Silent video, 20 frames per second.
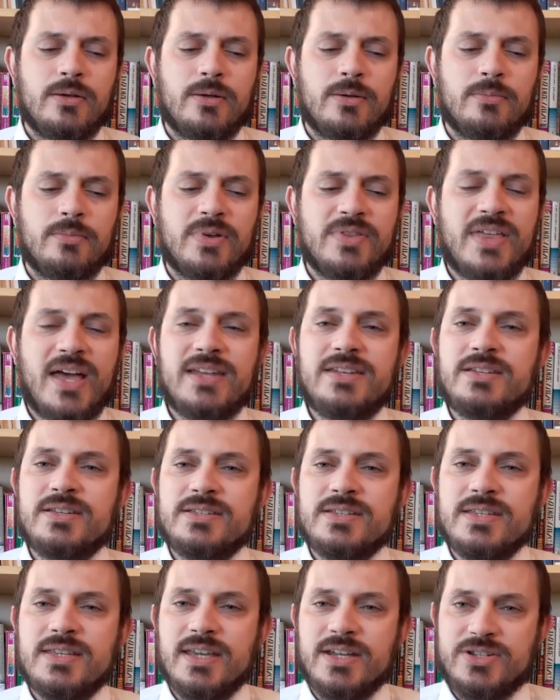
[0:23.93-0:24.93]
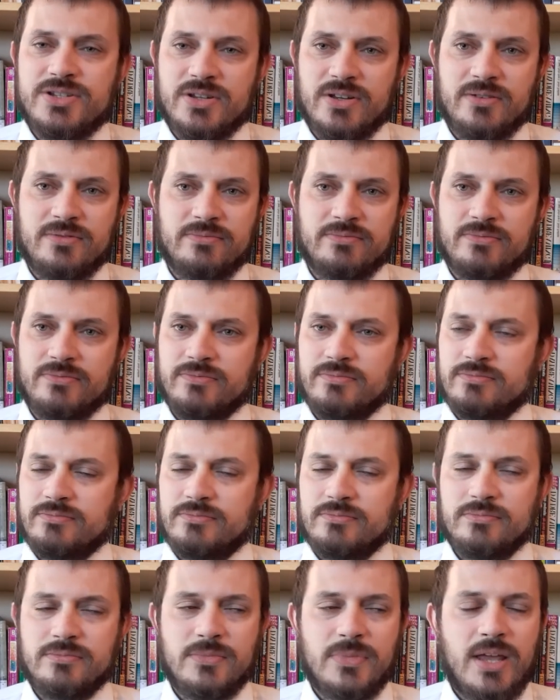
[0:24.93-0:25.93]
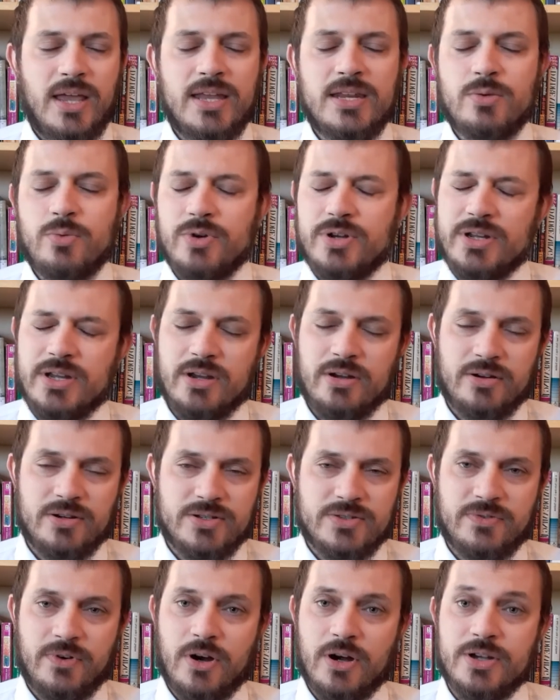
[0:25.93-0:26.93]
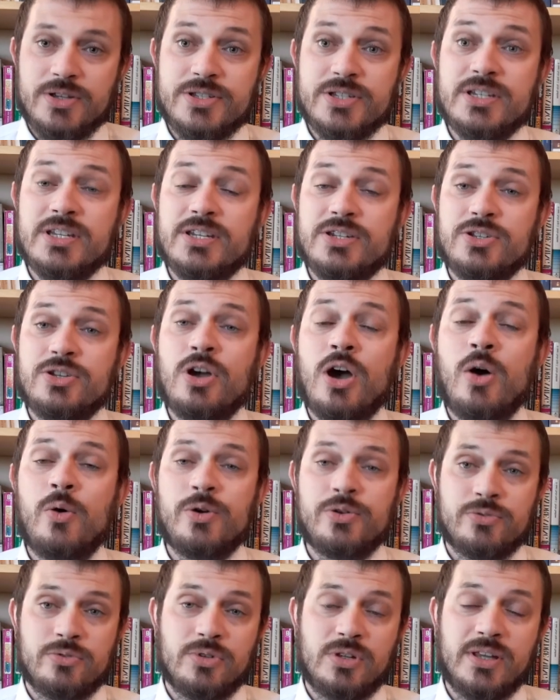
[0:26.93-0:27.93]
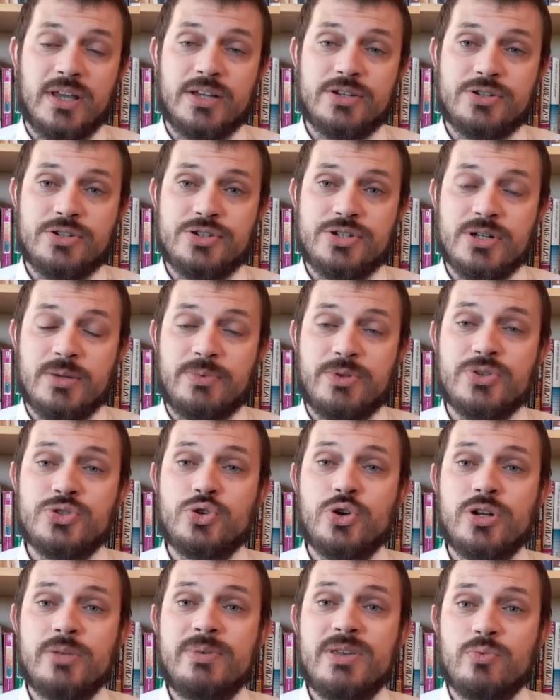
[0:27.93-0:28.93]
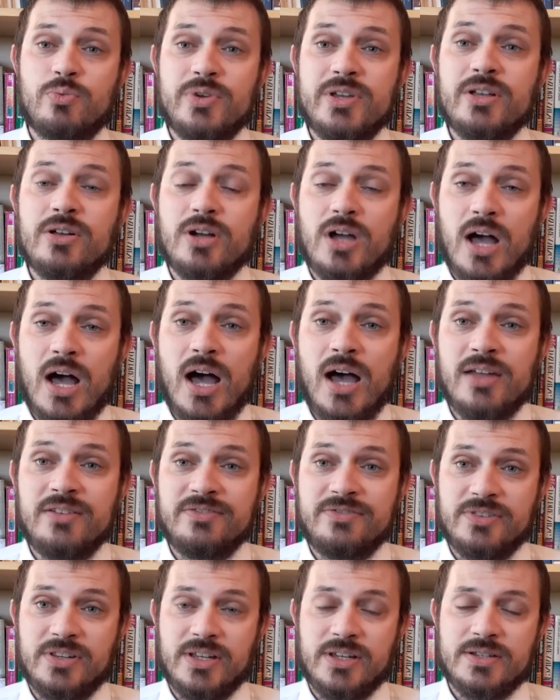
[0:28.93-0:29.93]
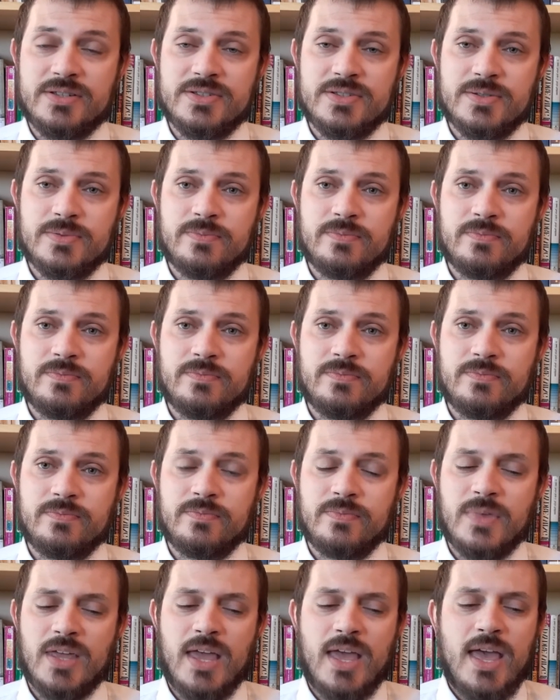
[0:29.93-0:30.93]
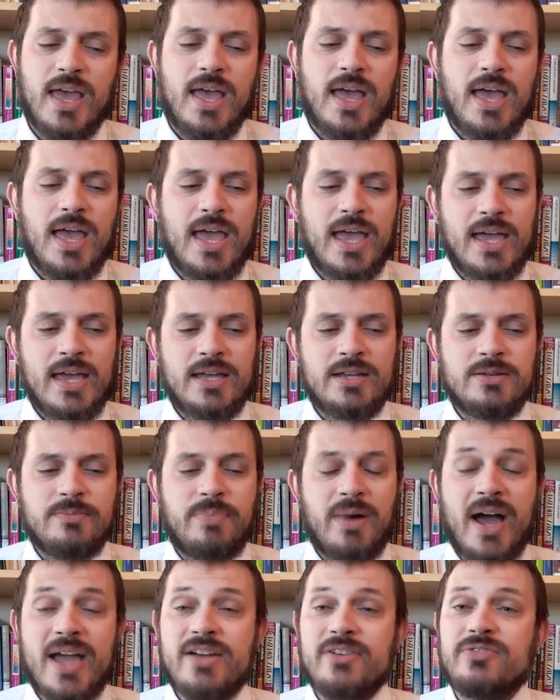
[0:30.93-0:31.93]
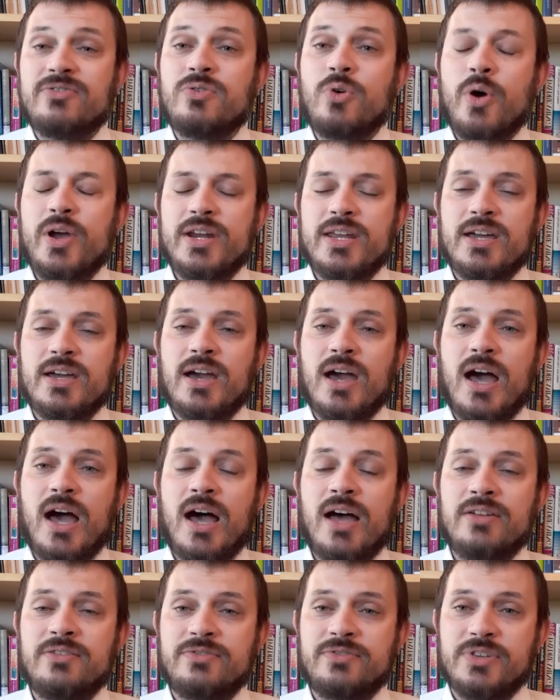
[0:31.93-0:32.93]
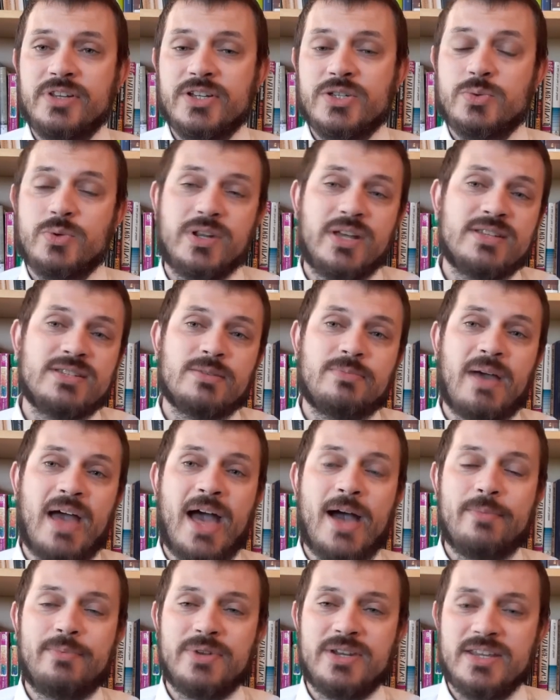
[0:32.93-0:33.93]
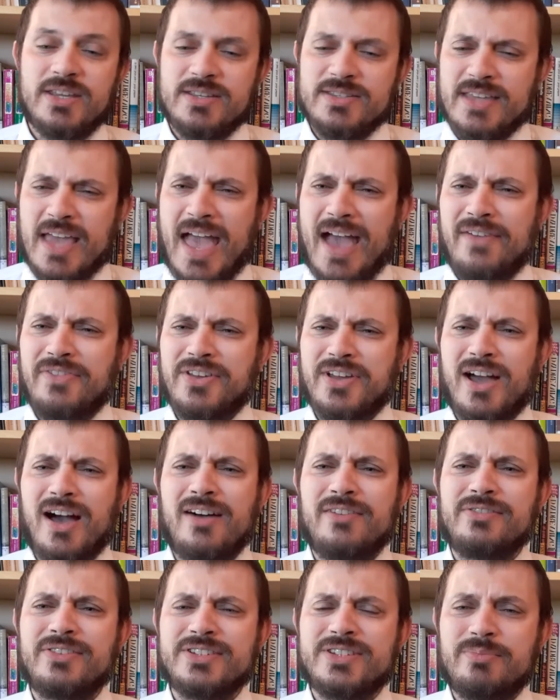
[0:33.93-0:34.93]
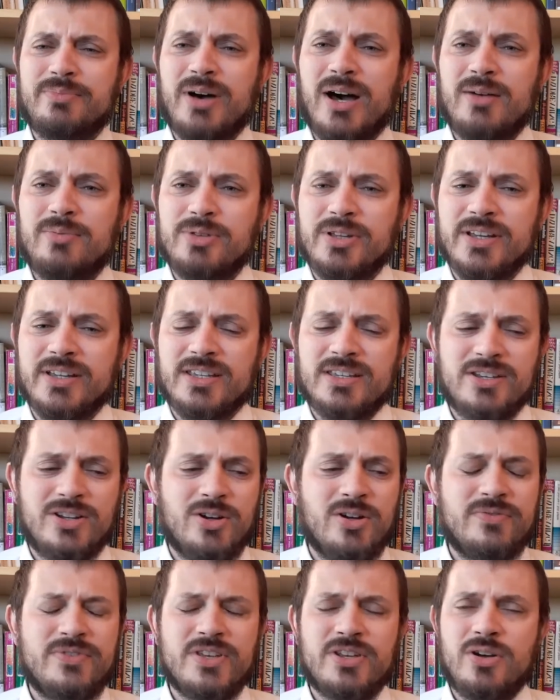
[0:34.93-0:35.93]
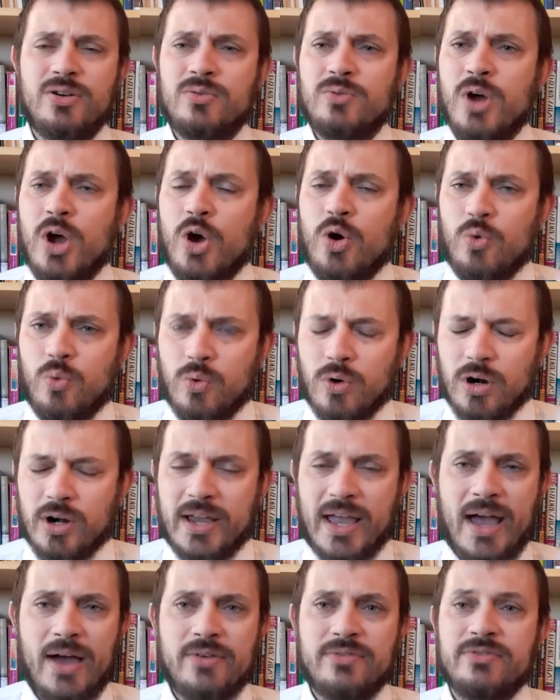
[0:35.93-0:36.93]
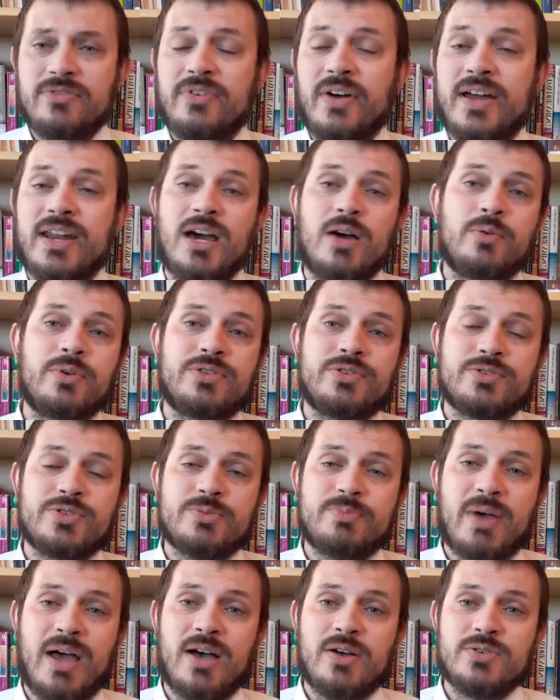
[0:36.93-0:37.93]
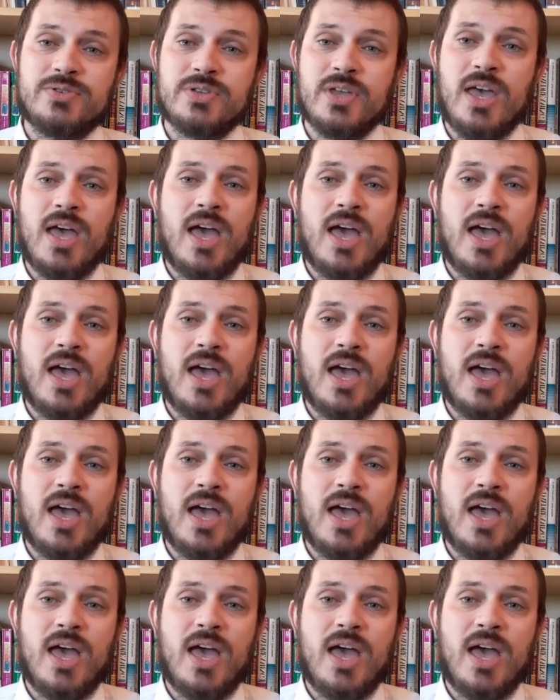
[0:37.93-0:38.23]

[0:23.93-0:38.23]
But that doesn't get you anywhere near as far as you need to go in a relationship. There's going to be real conflicts. And by avoiding conflicts, what ends up happening is you have the conflict in public. If you don't work out and fight out with your spouse,